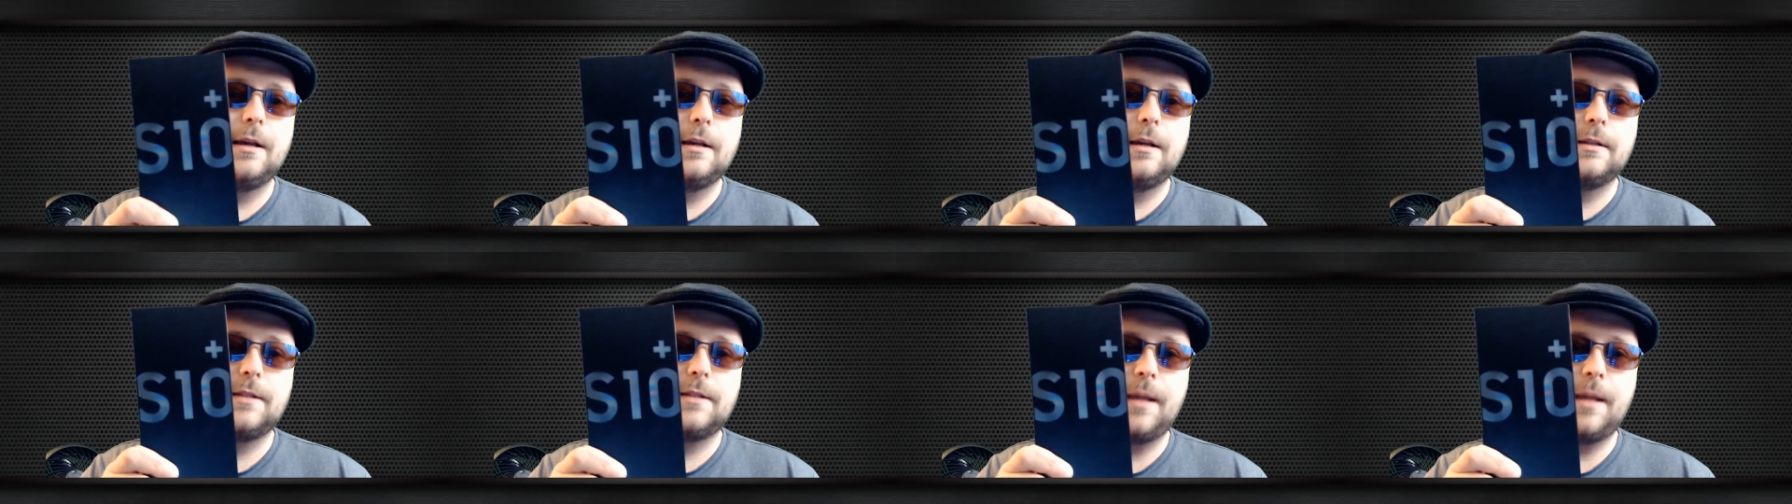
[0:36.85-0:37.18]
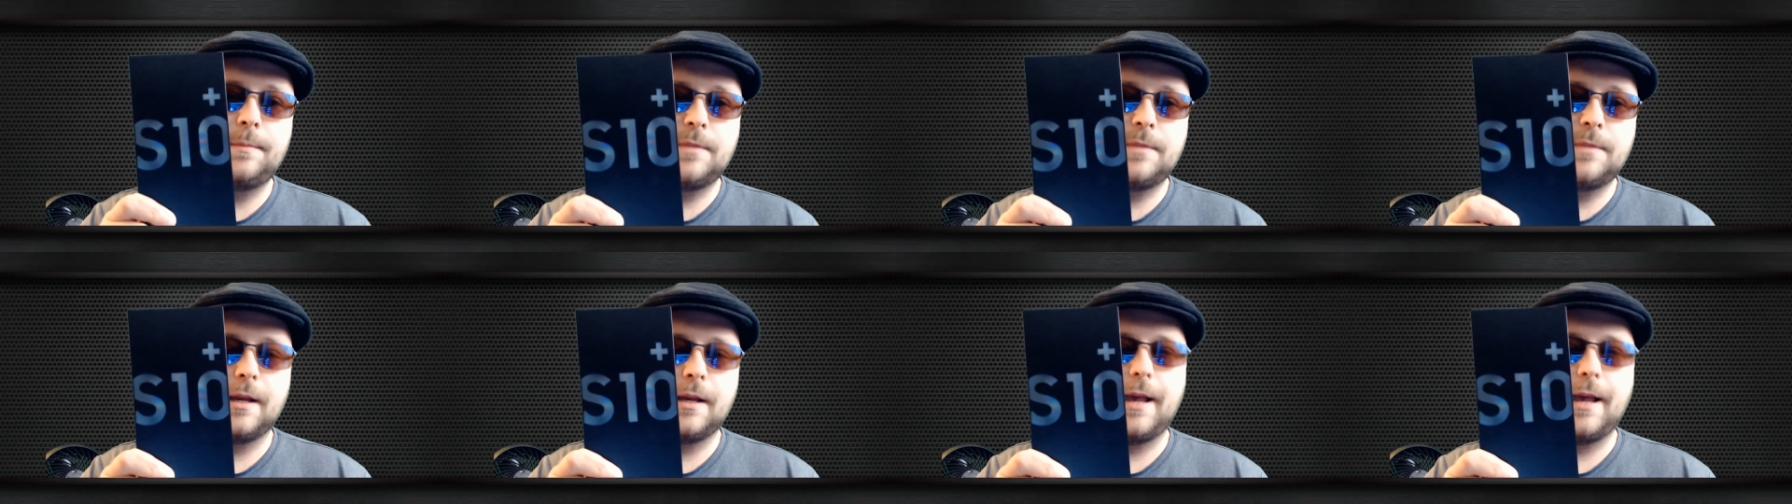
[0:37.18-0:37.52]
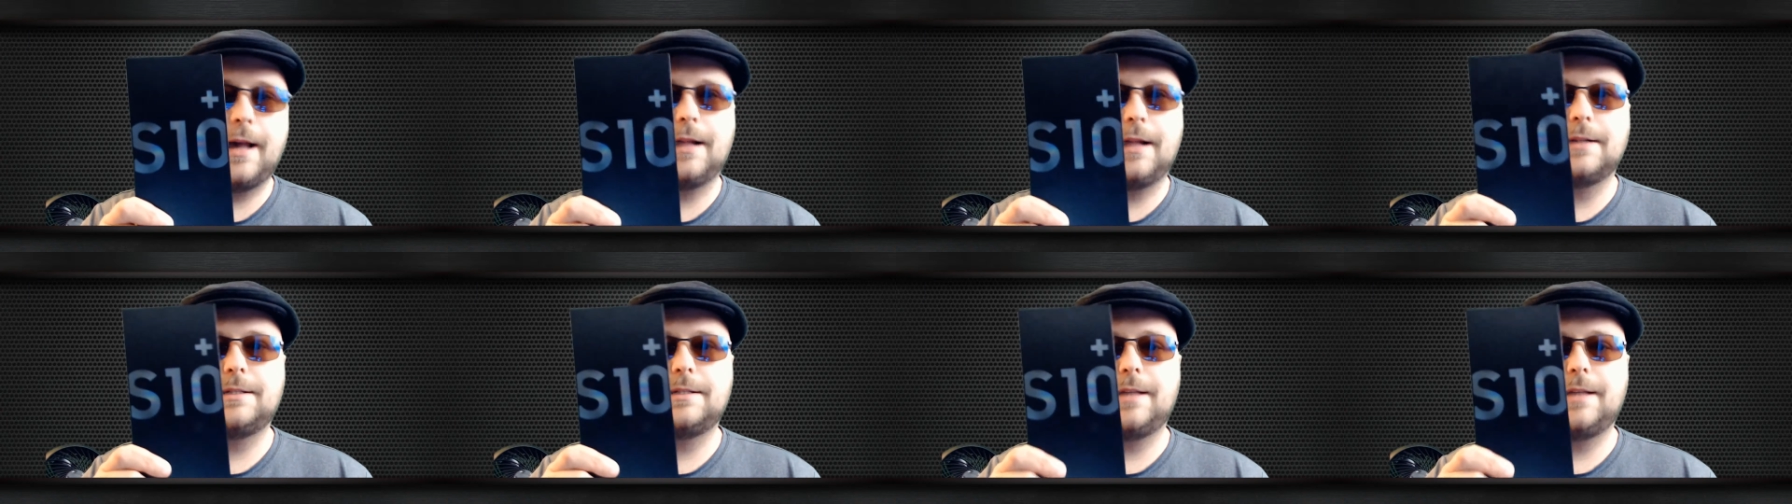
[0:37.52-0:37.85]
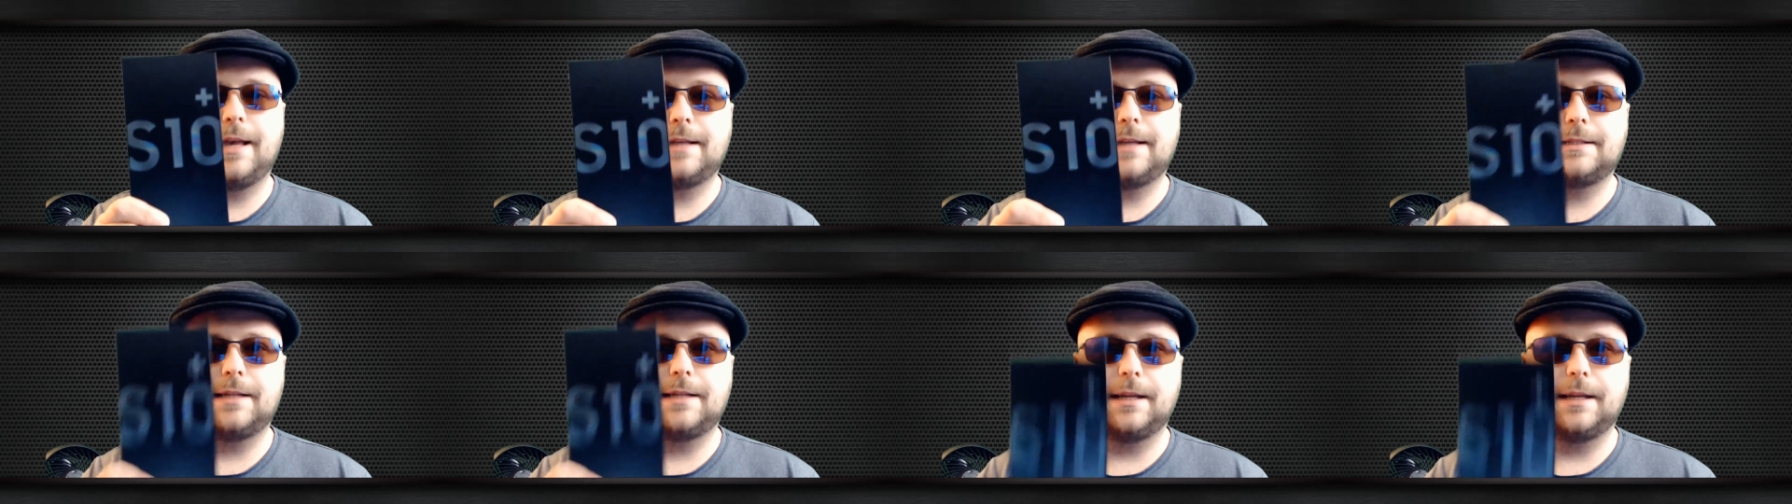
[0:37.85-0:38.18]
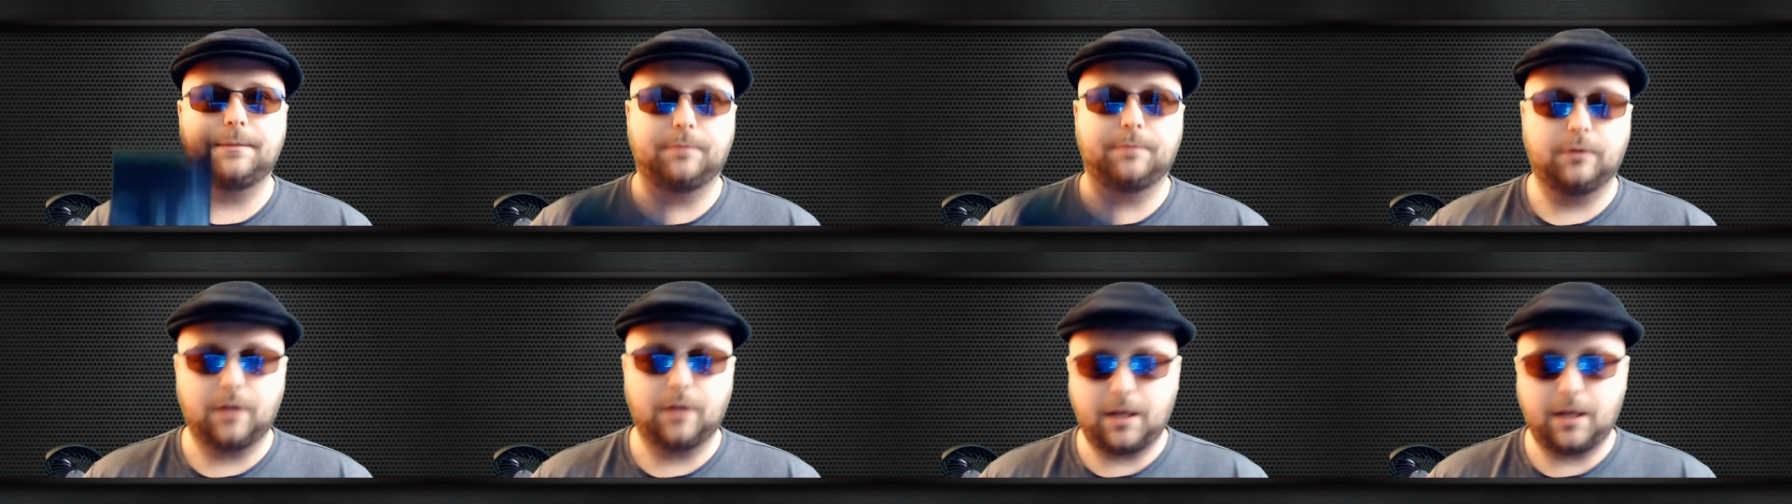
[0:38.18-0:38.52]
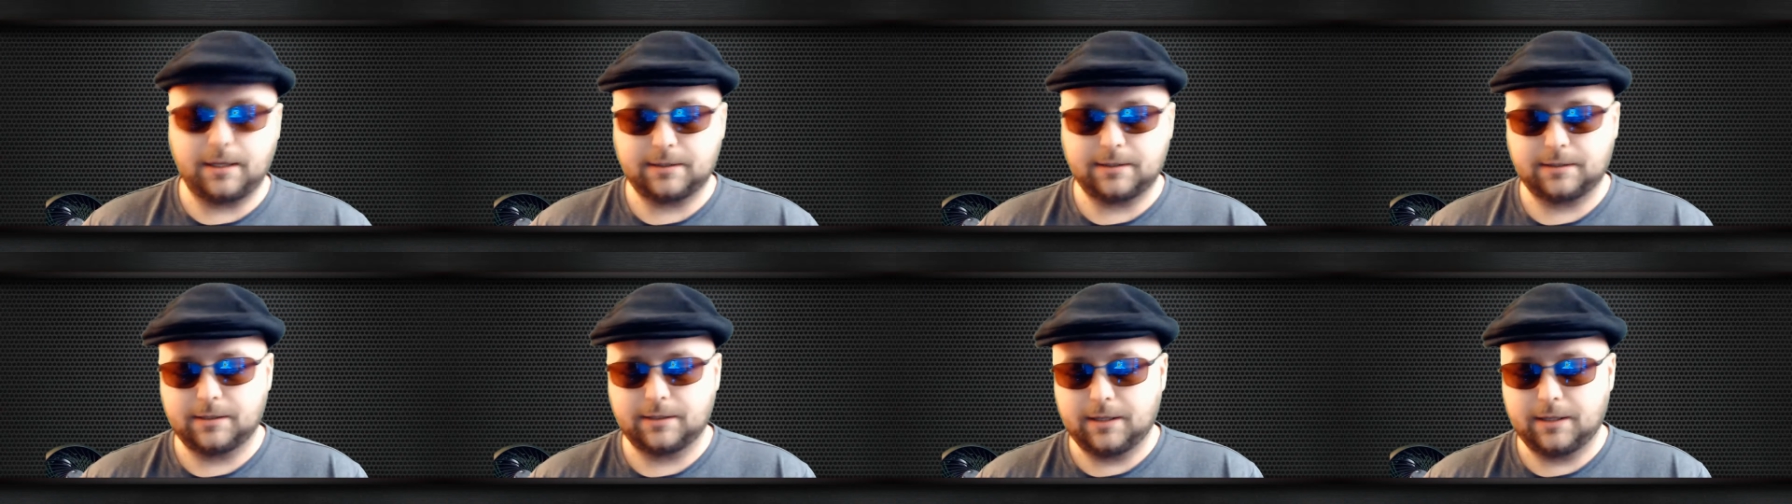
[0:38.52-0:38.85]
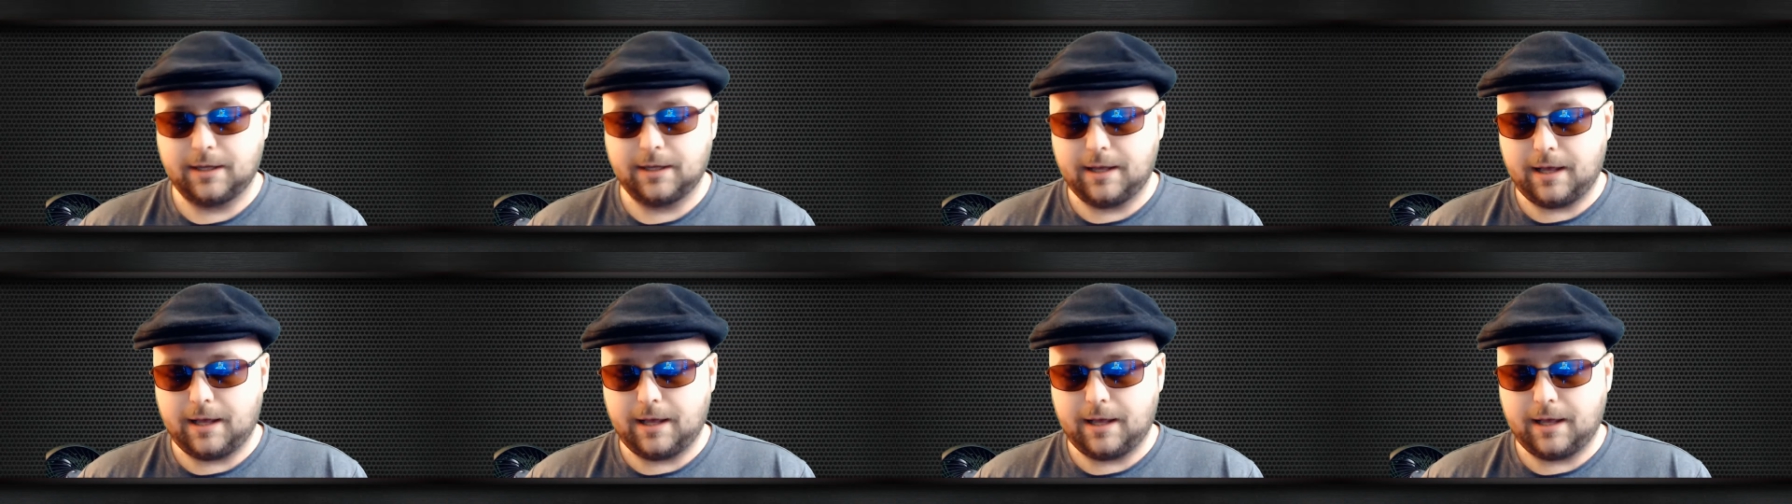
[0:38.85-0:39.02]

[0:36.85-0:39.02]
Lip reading: Samsung Galaxy S10 Plus.